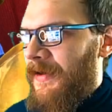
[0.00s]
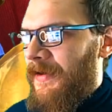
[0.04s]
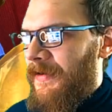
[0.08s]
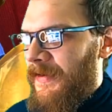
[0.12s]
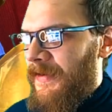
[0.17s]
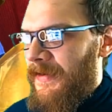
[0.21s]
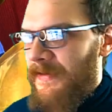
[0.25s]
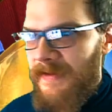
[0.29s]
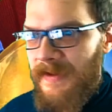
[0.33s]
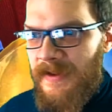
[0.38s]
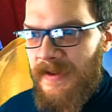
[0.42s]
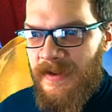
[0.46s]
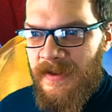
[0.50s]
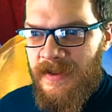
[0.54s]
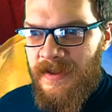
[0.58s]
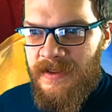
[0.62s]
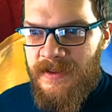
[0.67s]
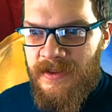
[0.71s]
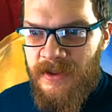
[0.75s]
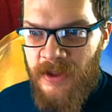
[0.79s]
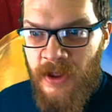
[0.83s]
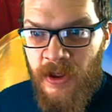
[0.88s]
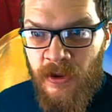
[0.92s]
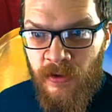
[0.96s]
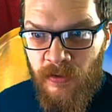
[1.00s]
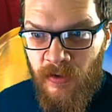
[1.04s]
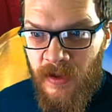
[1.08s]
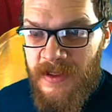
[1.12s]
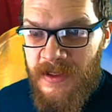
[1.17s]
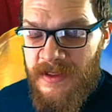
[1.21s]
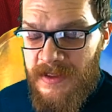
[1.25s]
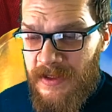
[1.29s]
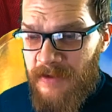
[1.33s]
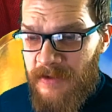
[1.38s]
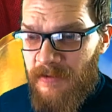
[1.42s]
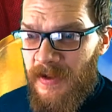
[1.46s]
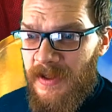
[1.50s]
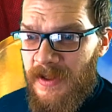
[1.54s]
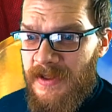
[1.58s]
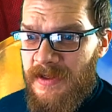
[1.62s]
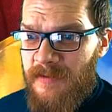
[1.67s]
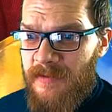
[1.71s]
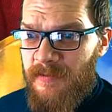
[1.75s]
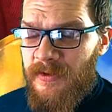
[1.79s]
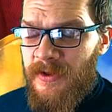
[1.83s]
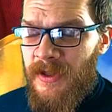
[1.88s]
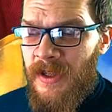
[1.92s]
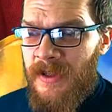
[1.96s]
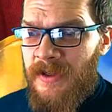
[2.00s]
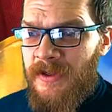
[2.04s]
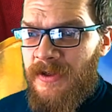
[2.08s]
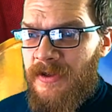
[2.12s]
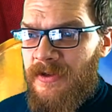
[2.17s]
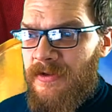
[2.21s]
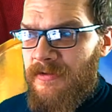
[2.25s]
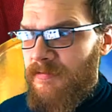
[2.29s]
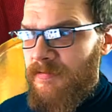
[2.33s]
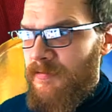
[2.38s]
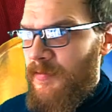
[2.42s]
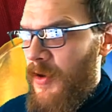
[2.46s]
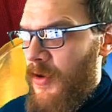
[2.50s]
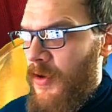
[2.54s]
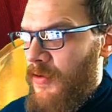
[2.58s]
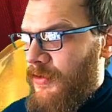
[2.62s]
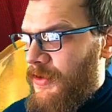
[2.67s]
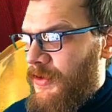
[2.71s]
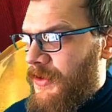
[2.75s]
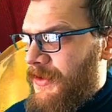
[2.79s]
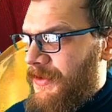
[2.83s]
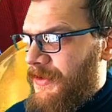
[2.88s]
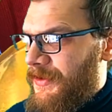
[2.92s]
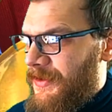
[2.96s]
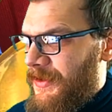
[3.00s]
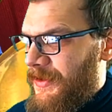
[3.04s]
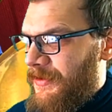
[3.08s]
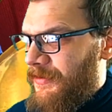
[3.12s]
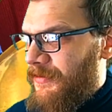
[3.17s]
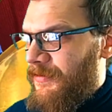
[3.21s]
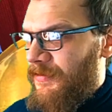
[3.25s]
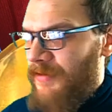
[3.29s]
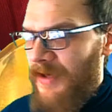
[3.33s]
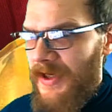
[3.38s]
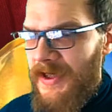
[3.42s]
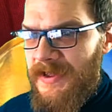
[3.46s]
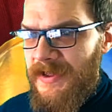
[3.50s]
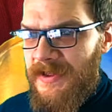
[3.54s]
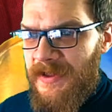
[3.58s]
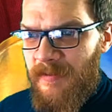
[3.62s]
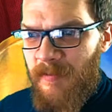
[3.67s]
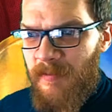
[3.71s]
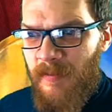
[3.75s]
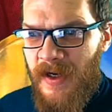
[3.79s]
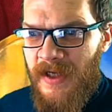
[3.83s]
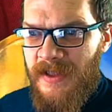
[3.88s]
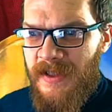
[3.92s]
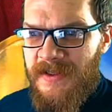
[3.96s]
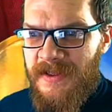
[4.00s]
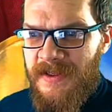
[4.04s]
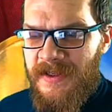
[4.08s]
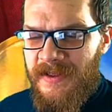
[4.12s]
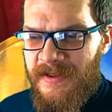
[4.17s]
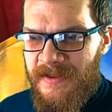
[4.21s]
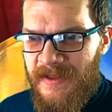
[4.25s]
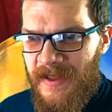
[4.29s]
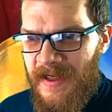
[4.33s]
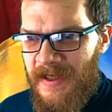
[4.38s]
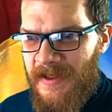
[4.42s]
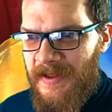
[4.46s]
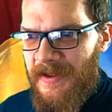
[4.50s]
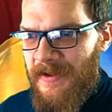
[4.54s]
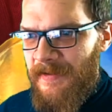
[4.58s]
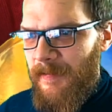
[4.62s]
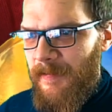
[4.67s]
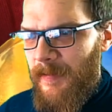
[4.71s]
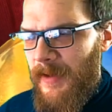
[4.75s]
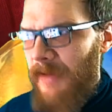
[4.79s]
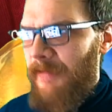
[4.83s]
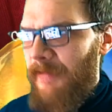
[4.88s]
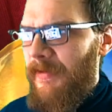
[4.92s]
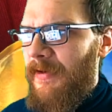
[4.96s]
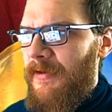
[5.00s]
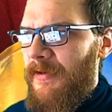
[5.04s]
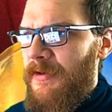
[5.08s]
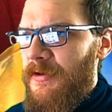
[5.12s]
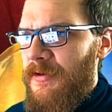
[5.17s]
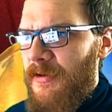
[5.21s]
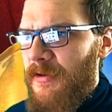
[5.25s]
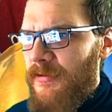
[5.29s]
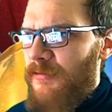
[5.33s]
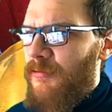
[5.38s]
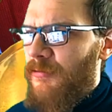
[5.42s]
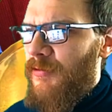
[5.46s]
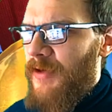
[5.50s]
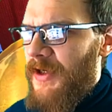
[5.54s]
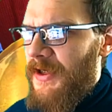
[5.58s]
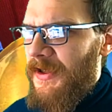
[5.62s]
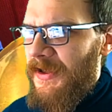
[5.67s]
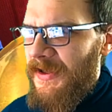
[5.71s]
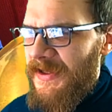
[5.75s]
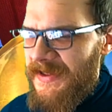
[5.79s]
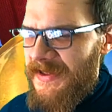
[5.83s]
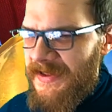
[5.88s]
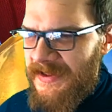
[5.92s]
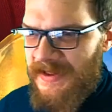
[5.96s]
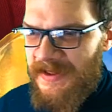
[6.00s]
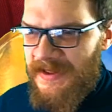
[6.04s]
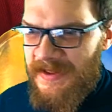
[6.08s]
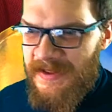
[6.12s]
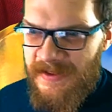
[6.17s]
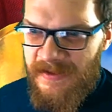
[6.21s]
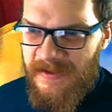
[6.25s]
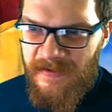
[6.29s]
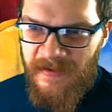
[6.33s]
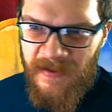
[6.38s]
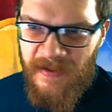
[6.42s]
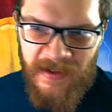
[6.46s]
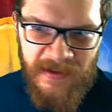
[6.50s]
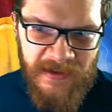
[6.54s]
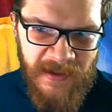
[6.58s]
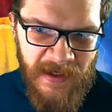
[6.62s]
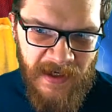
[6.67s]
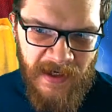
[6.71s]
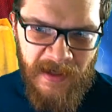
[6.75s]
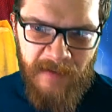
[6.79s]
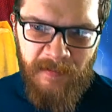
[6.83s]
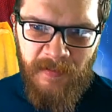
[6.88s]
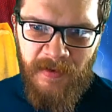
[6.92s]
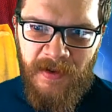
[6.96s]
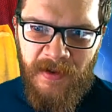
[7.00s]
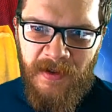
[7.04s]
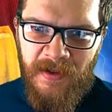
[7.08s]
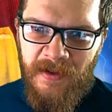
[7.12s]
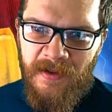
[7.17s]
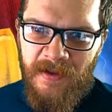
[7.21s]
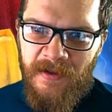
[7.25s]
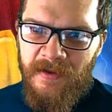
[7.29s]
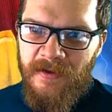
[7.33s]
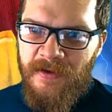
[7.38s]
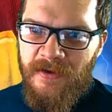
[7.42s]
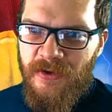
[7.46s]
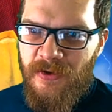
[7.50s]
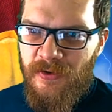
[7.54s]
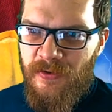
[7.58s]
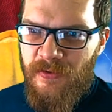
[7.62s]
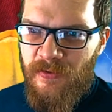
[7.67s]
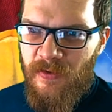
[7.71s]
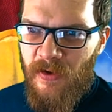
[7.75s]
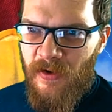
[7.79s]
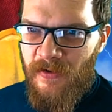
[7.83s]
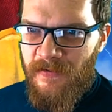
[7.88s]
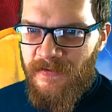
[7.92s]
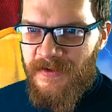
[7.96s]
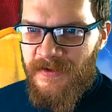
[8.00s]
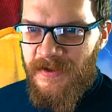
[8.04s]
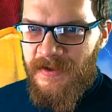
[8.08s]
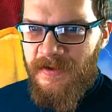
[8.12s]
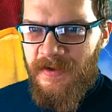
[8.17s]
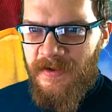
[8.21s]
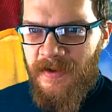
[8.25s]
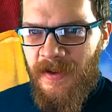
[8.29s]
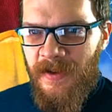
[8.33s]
then thing is crazy, crazy potent and great, amazing attacker. However, you don't really see that happening too often,